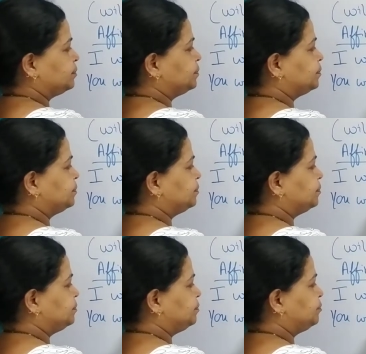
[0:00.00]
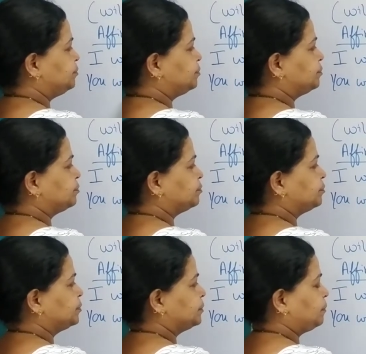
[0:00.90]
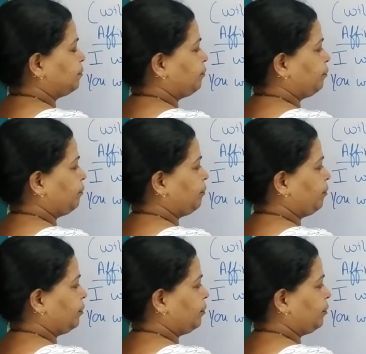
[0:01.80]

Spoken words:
(silence)